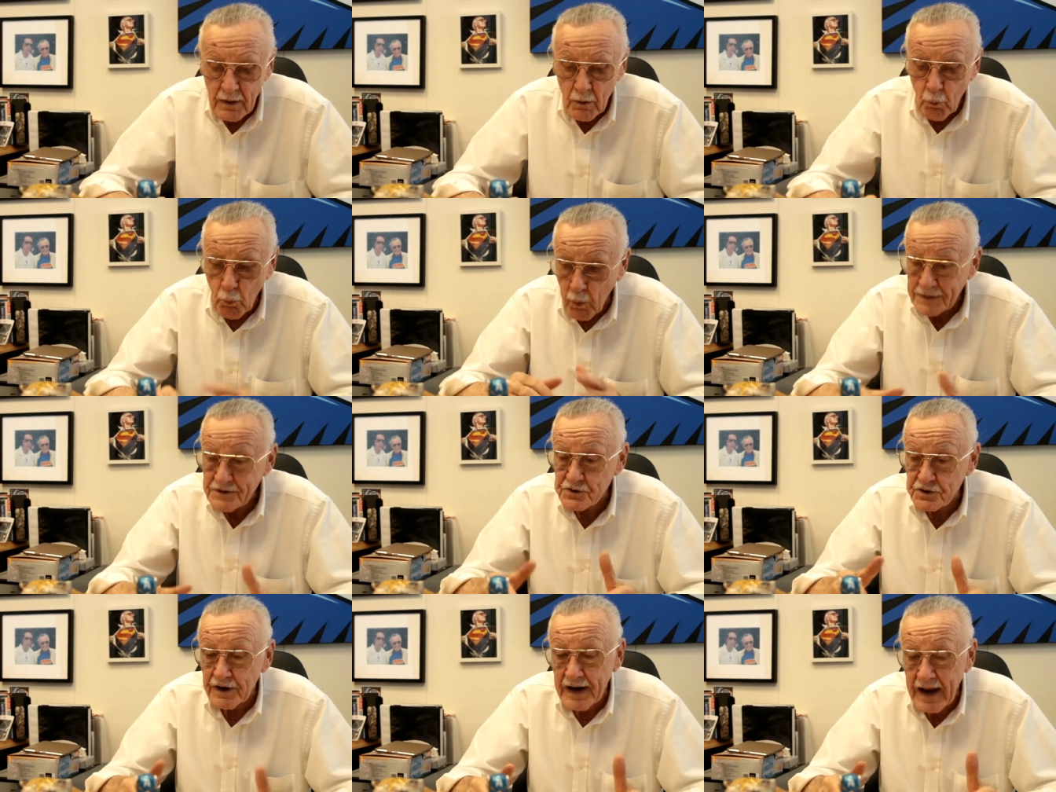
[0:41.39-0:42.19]

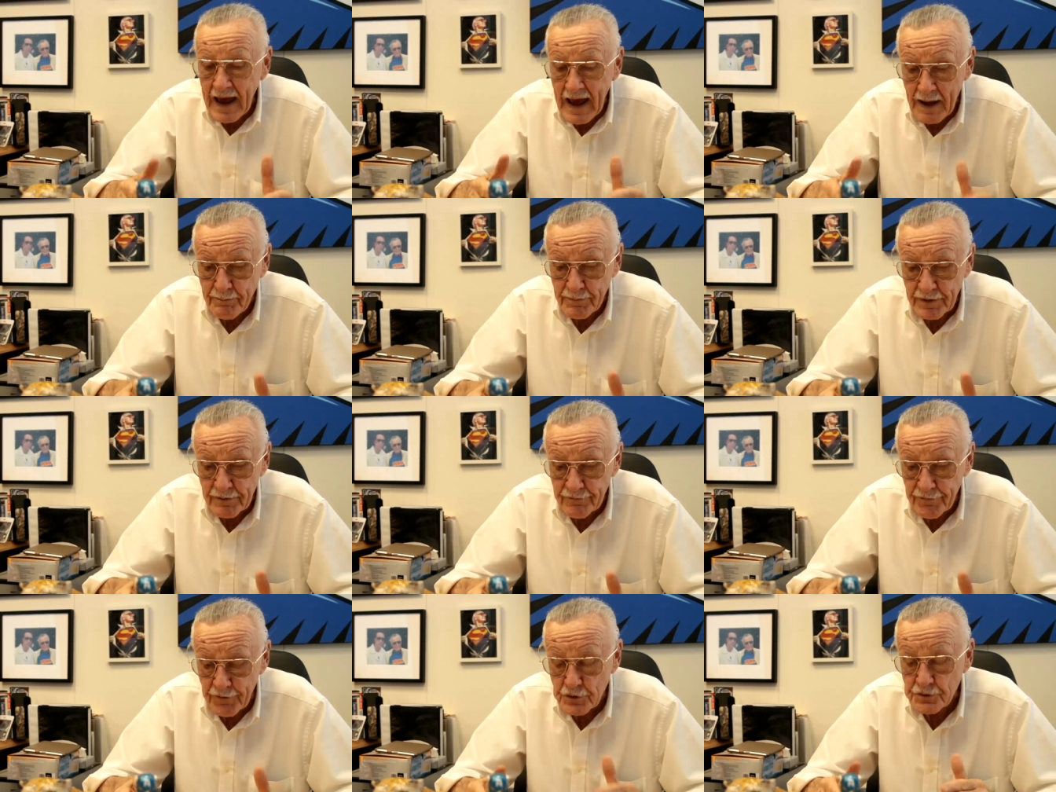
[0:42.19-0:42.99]
what's going to
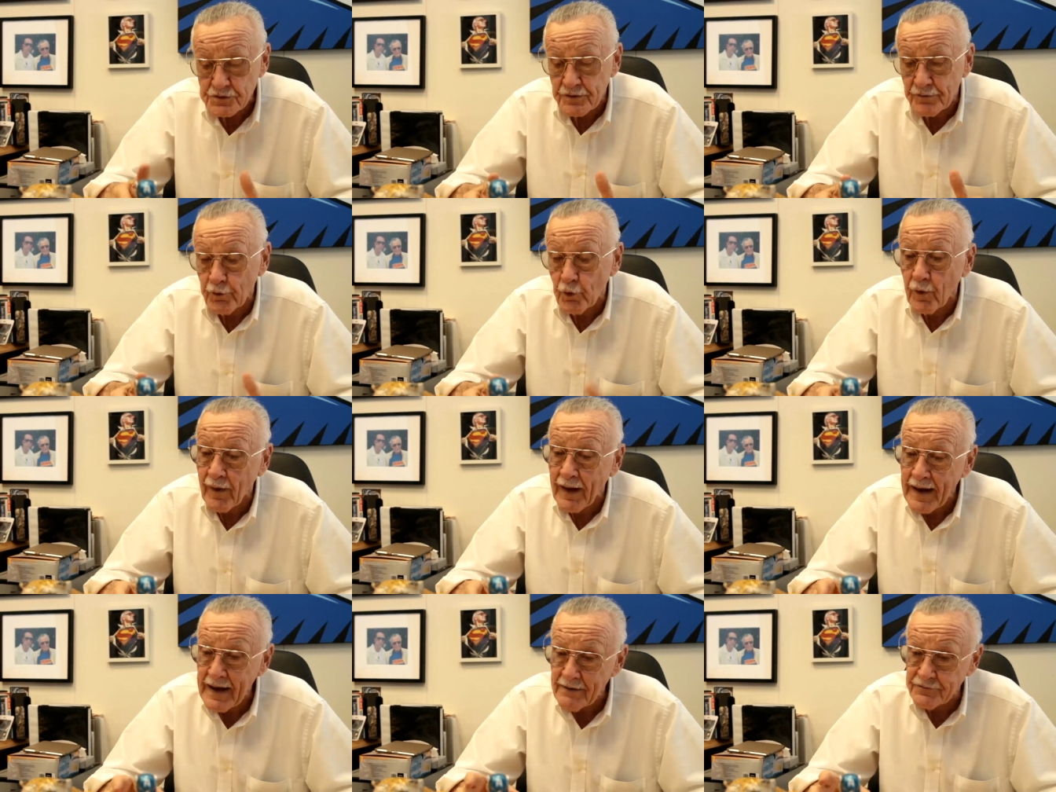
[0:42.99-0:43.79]
happen? First of all,
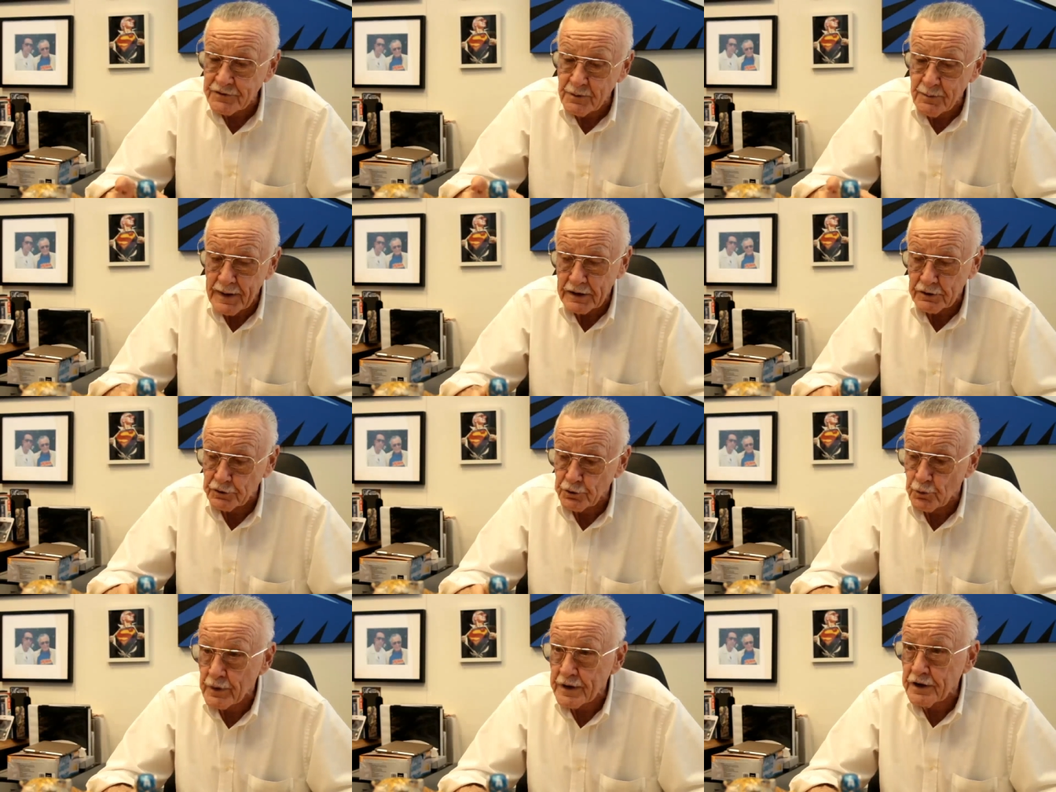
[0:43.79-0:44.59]
I have to make
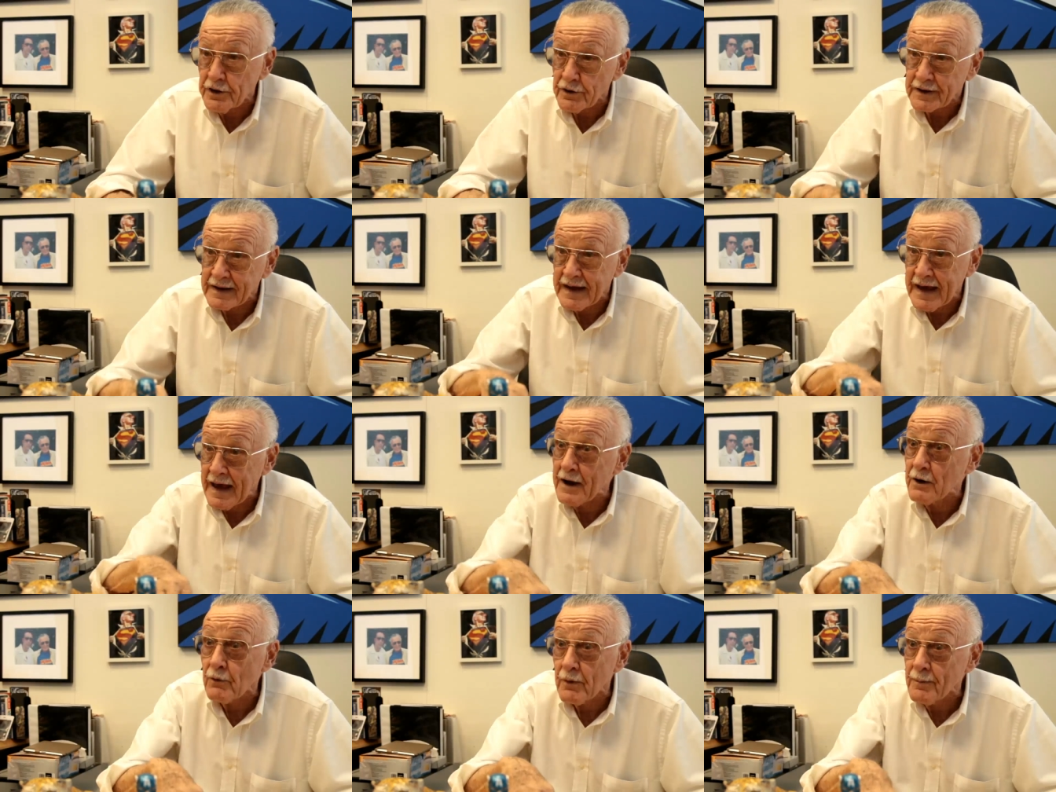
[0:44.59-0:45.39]
the reader
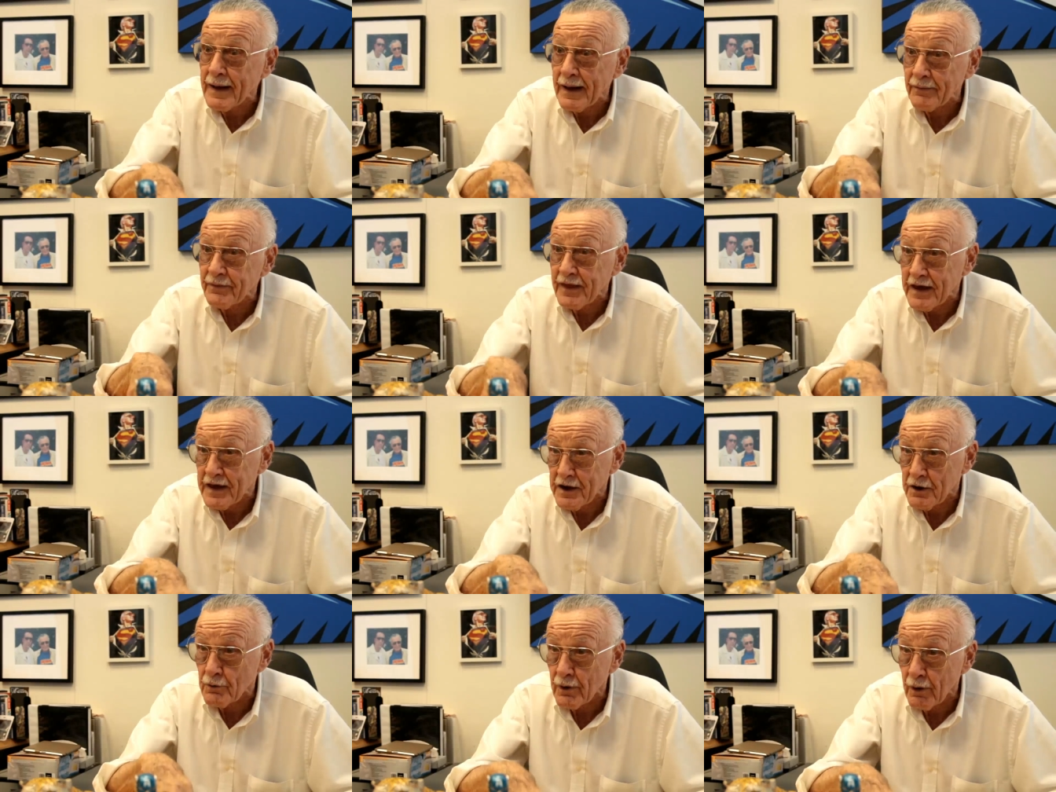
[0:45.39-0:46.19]
care about the
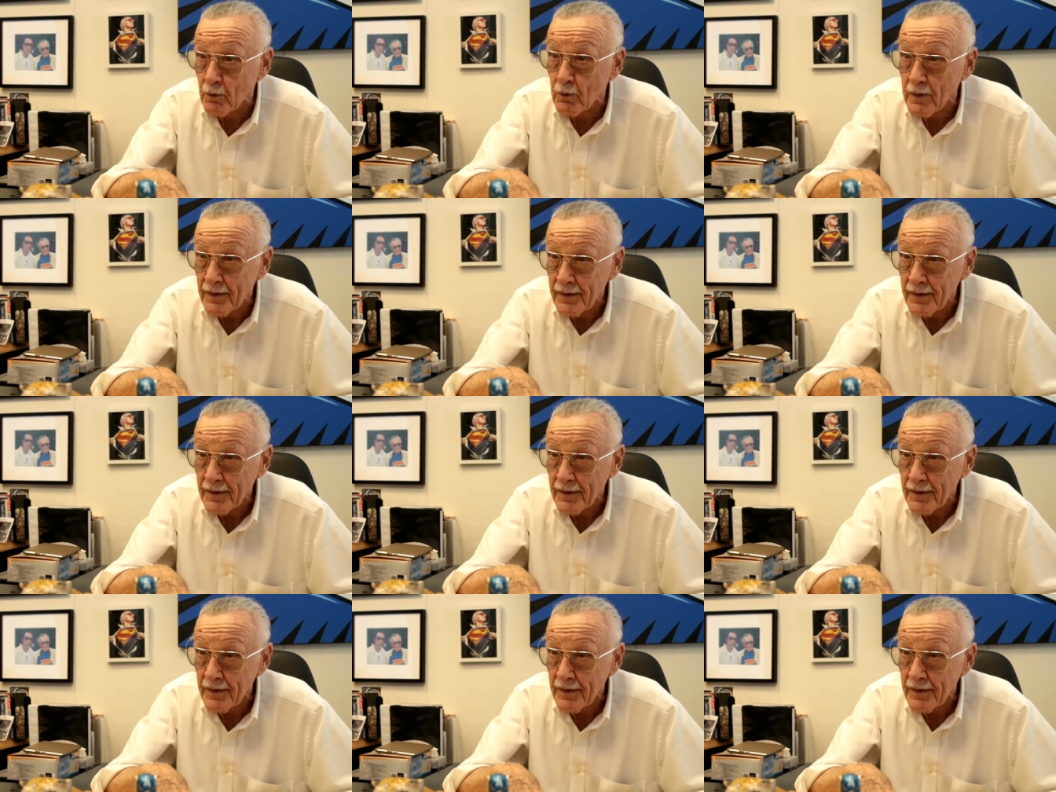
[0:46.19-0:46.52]
hero.